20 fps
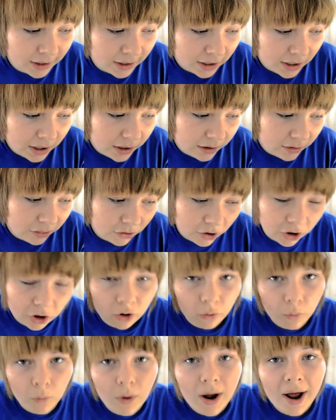And I thought,
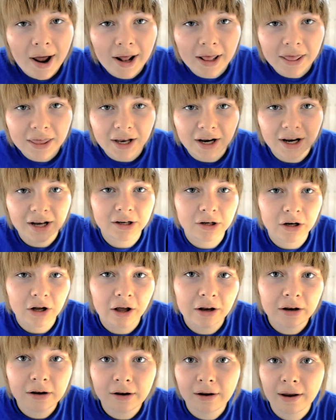why the heck
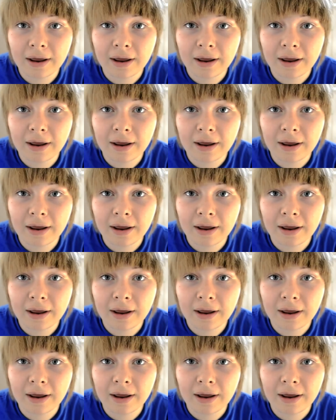not?